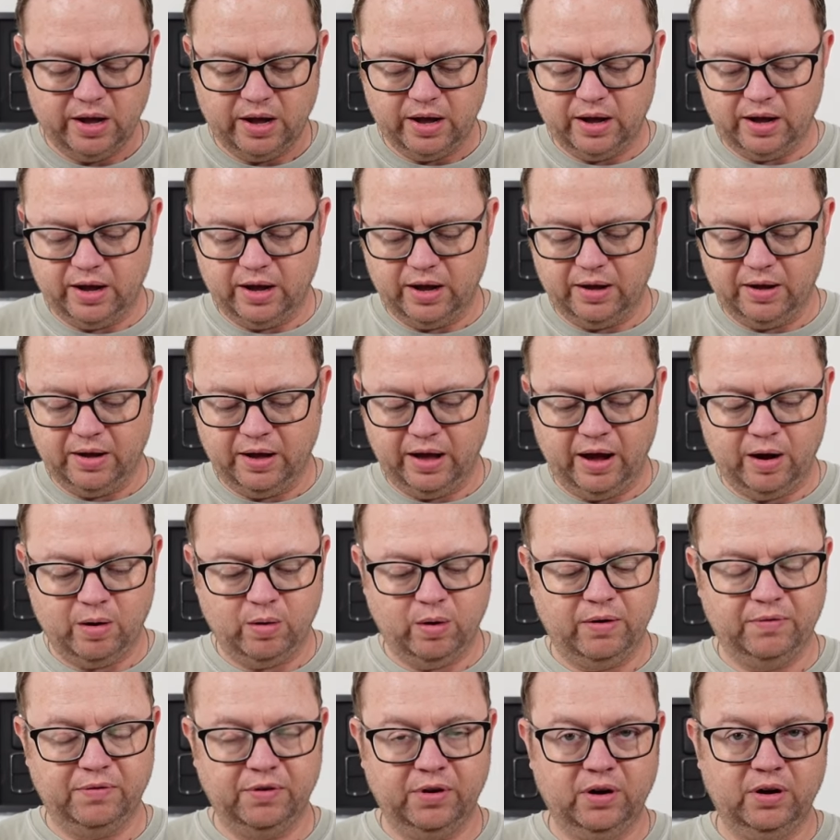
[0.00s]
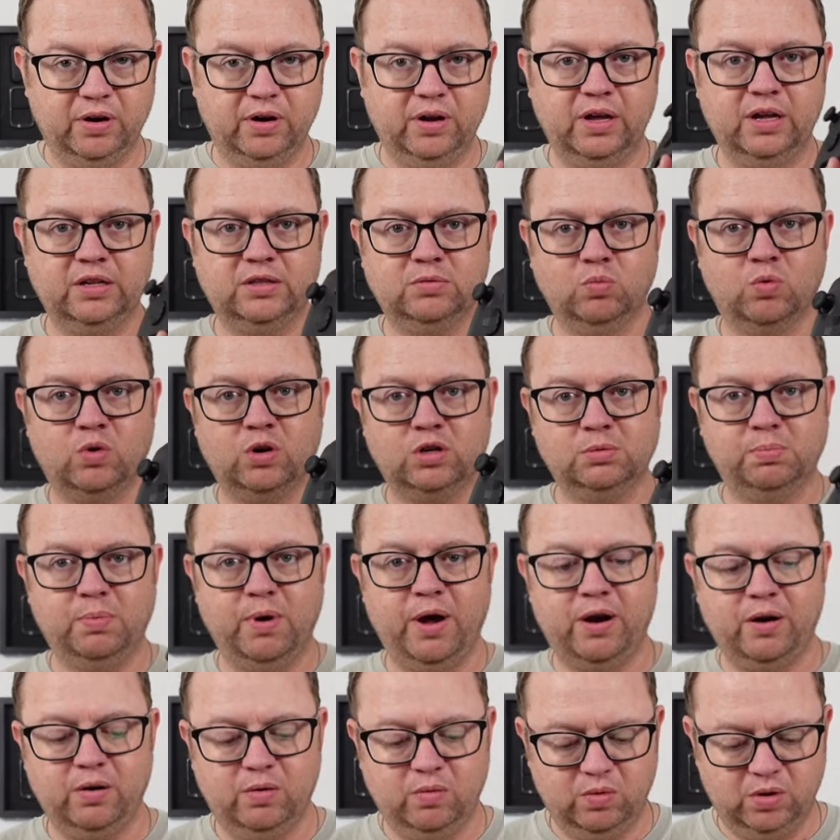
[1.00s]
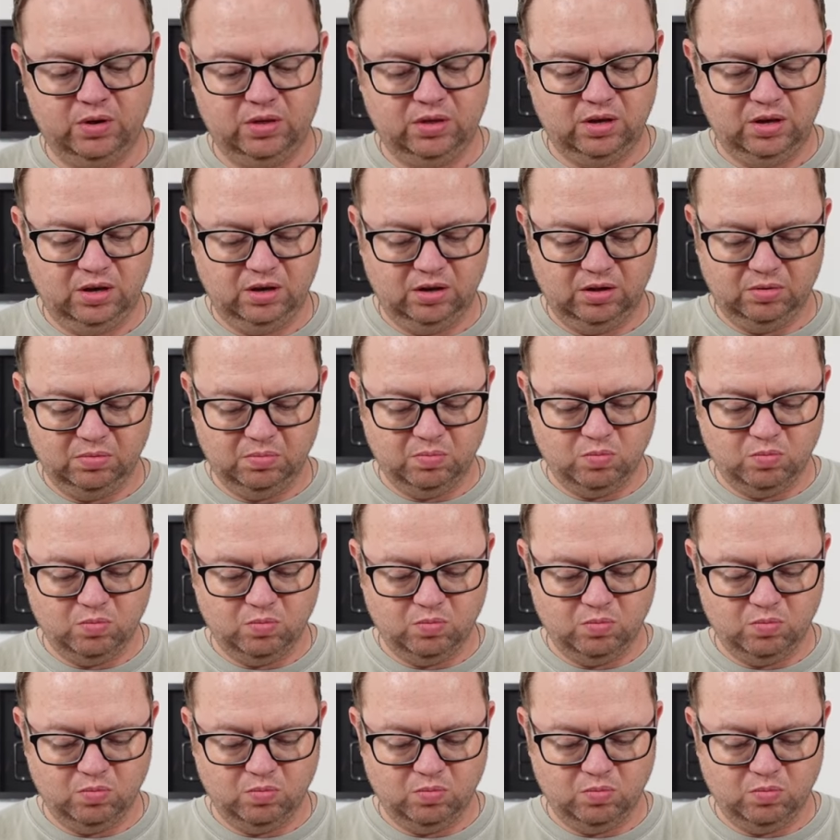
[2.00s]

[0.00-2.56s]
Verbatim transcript: Uh, however, it works better with the